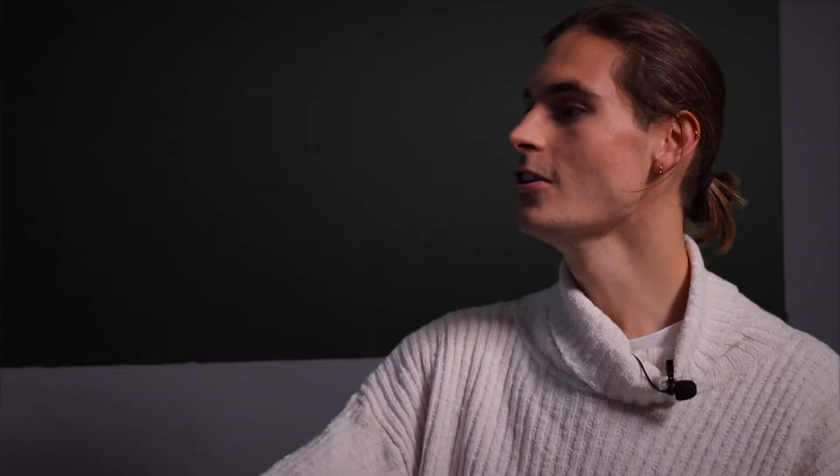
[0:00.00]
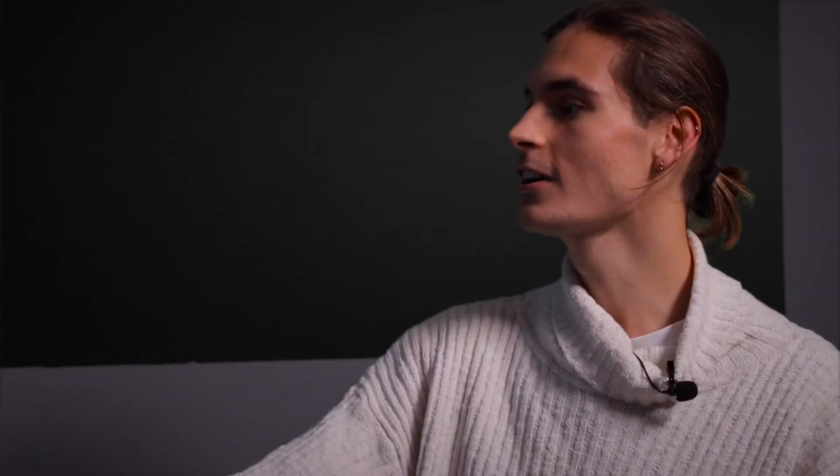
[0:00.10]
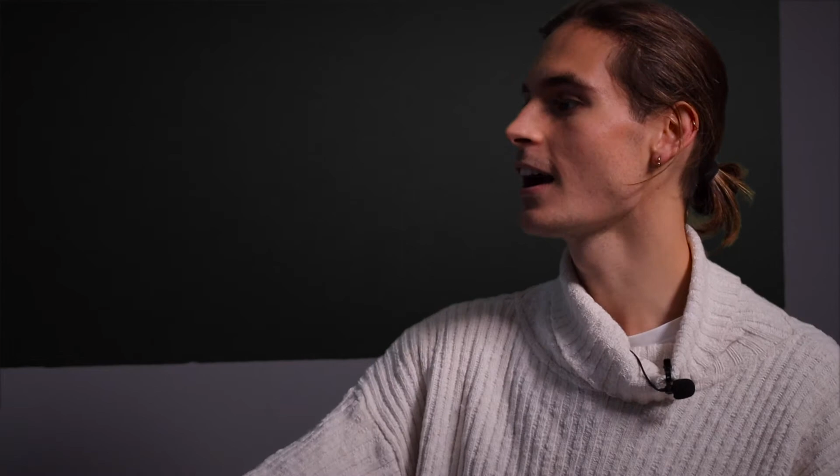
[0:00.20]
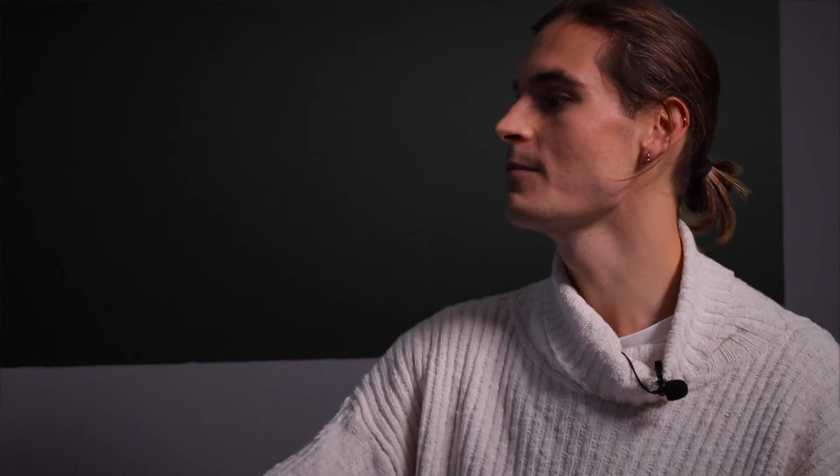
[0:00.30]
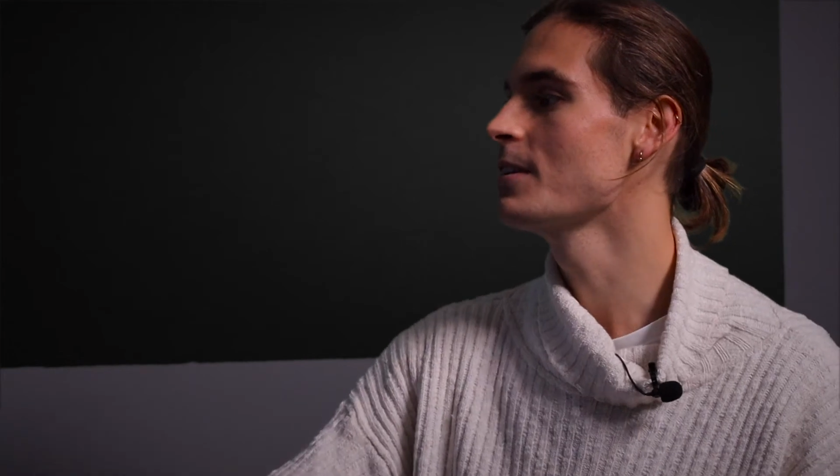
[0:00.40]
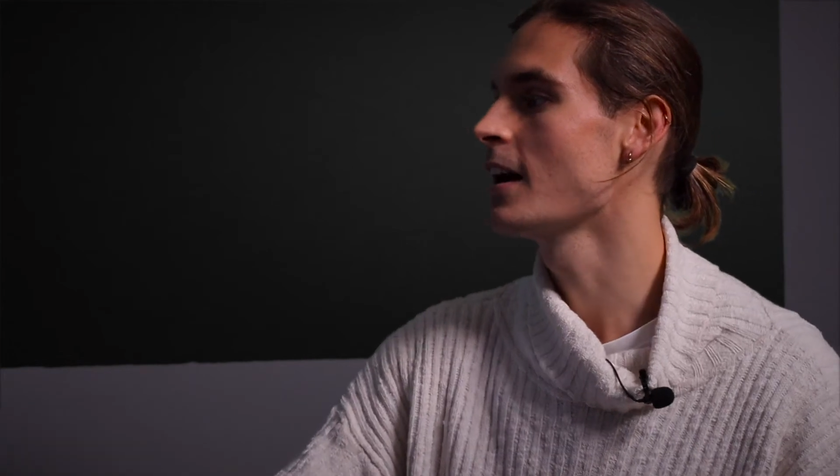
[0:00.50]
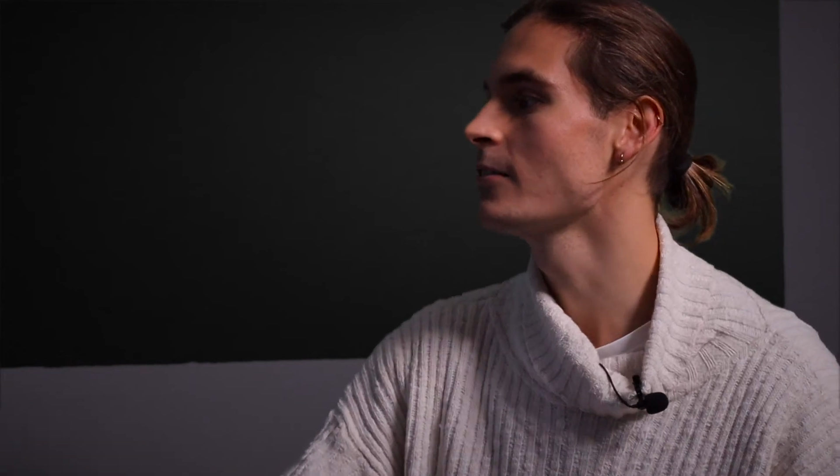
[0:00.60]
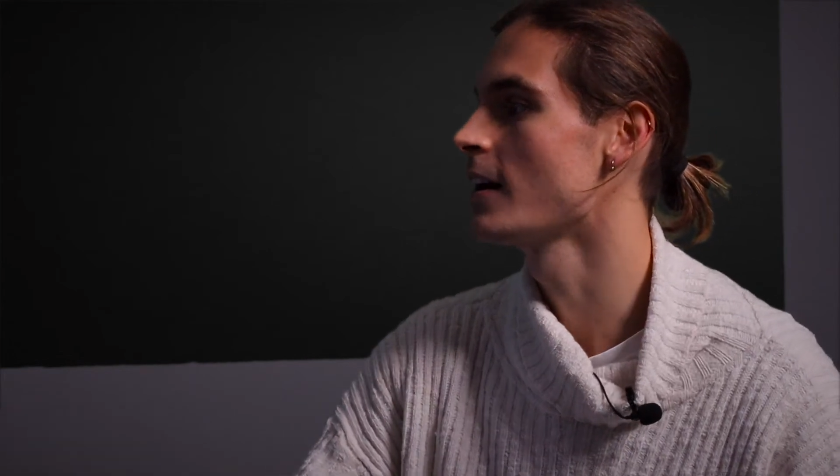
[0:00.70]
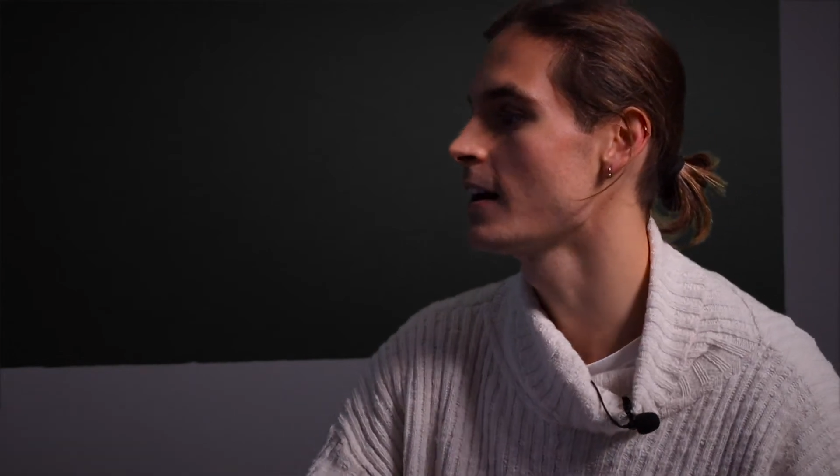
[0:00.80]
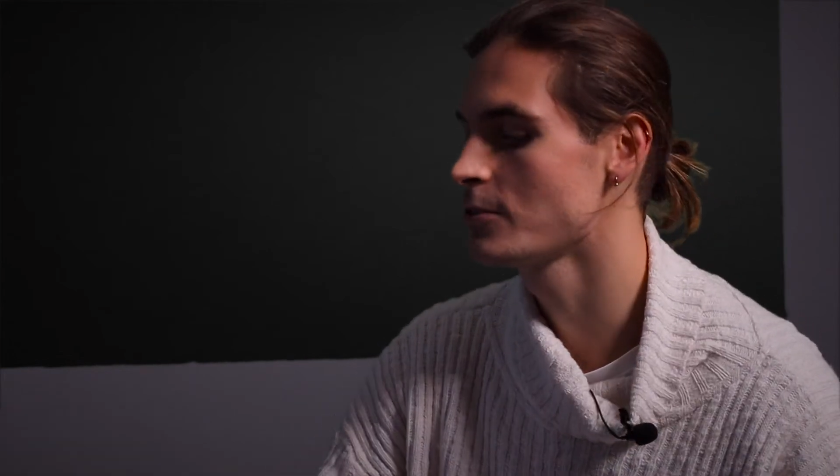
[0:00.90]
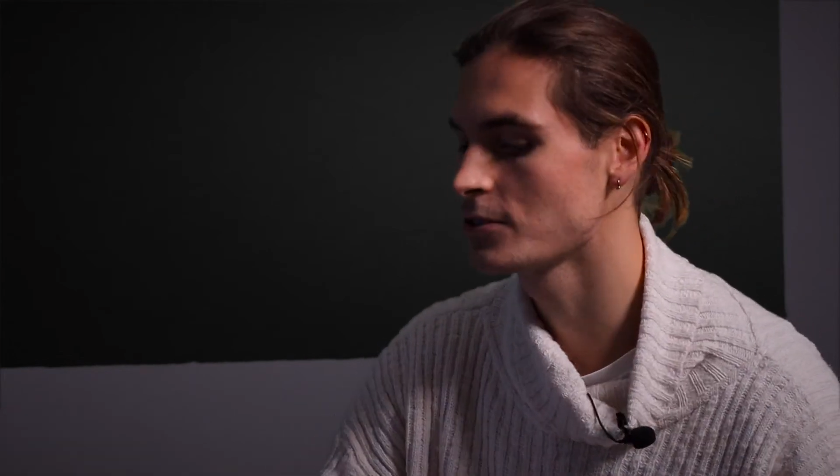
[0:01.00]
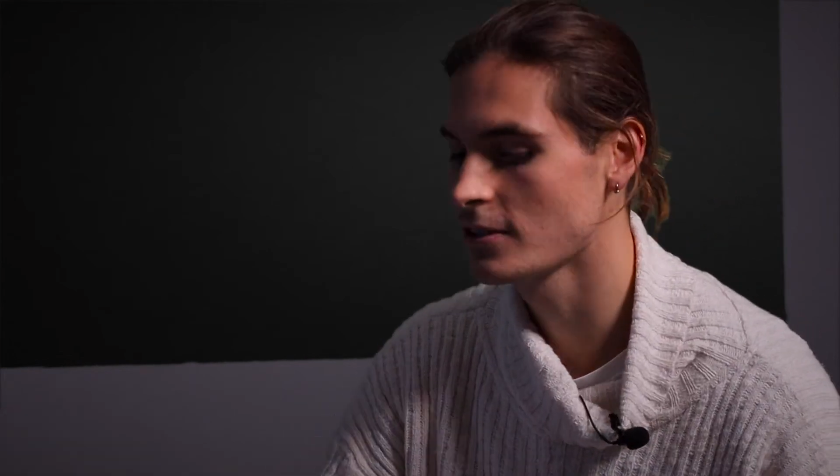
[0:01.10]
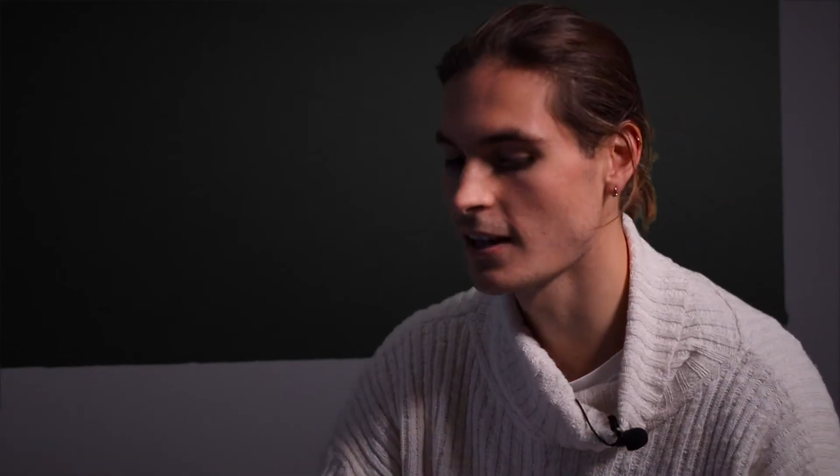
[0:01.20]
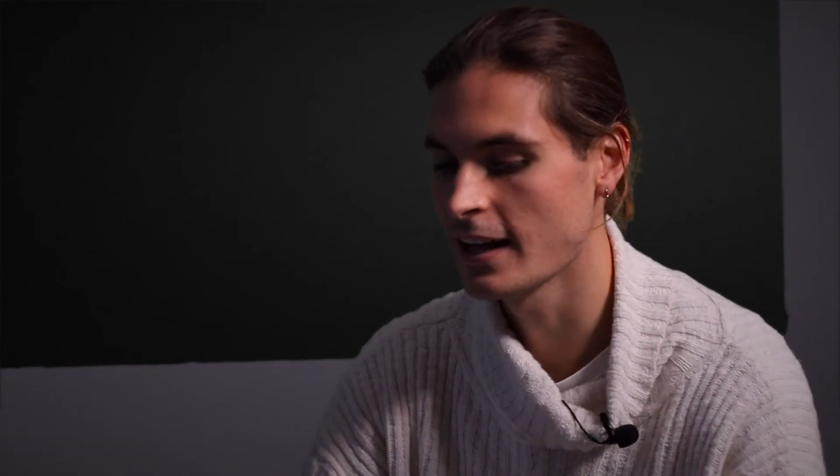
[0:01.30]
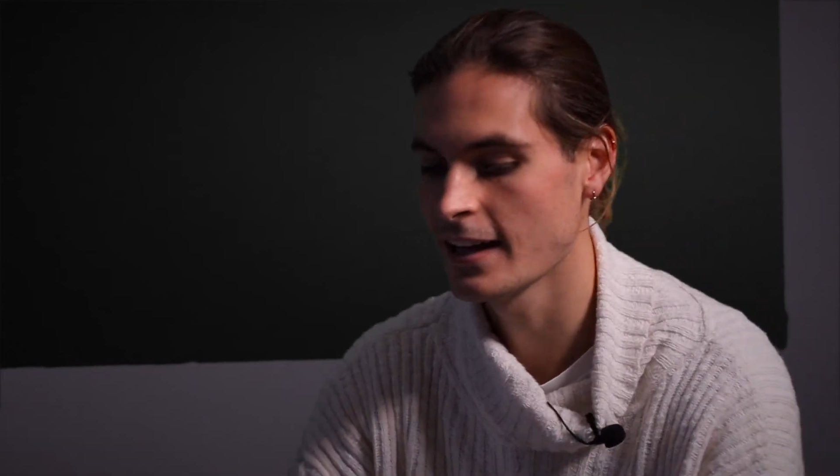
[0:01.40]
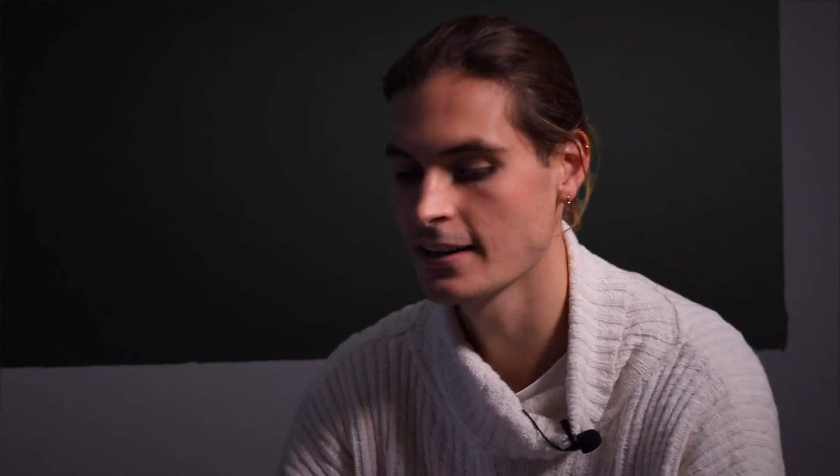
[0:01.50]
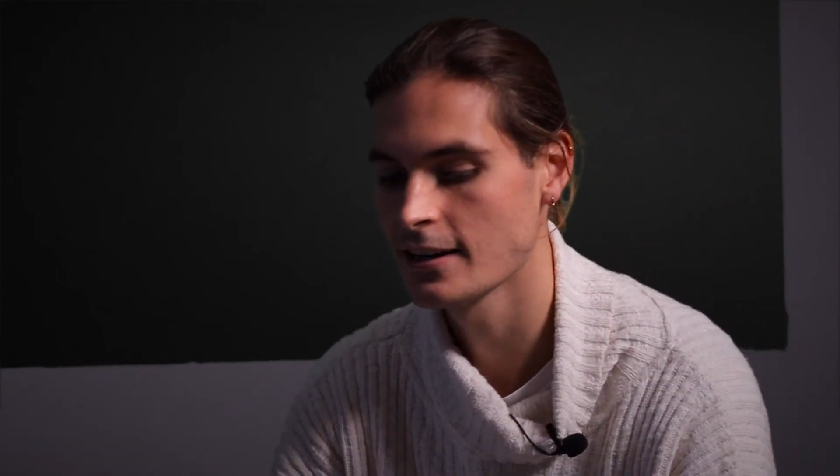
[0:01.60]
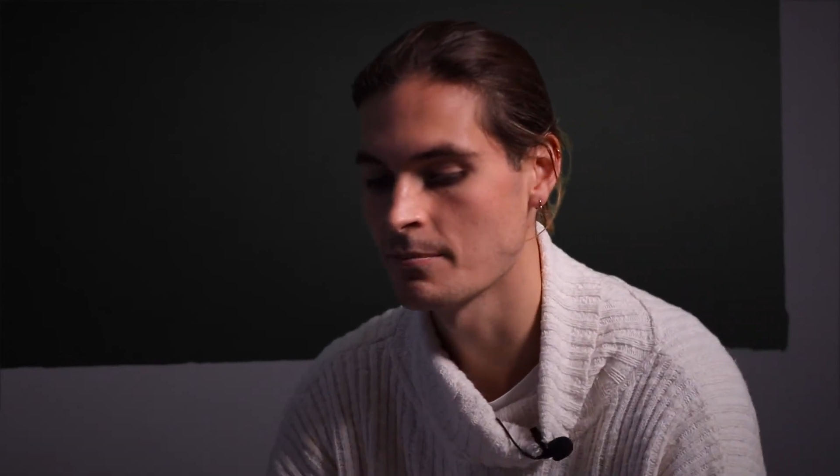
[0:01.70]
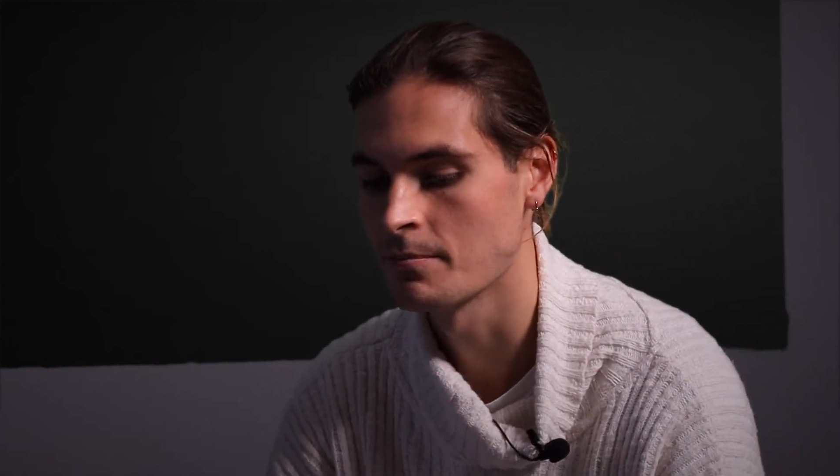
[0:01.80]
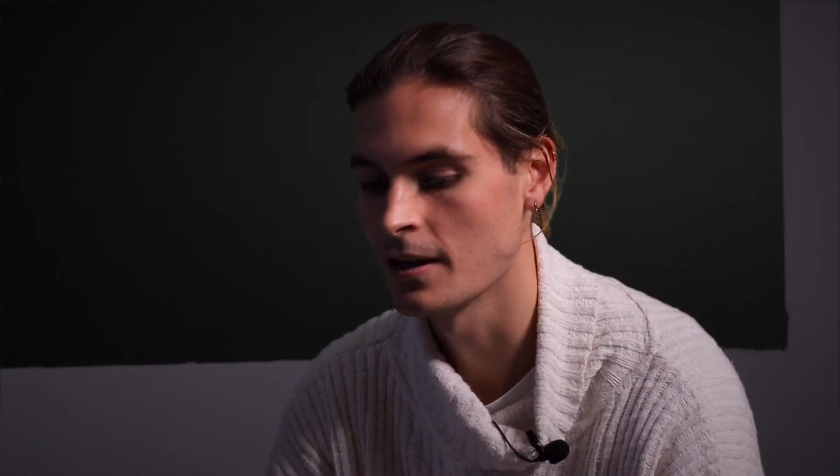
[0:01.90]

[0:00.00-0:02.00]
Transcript: look, I mean, I ended up,